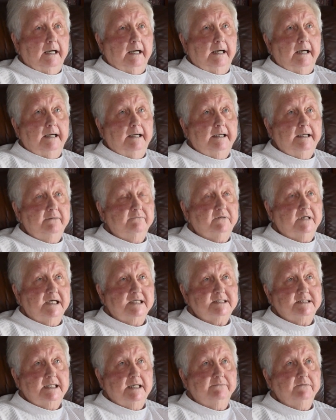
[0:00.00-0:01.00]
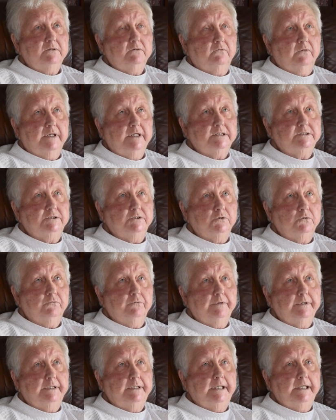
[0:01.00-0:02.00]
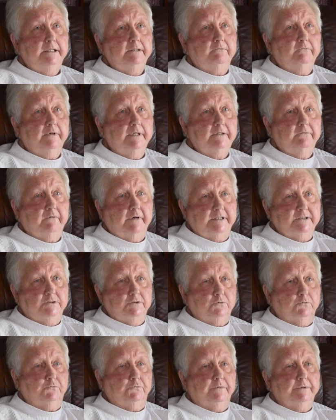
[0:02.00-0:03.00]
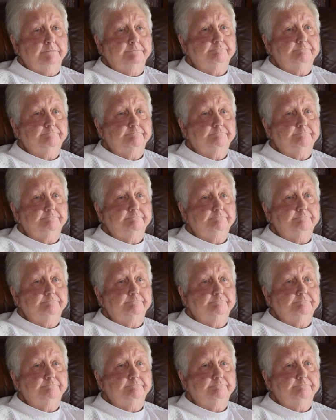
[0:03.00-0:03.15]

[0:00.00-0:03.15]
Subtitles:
I have got 7 grandchildren and 8 great-grandchildren.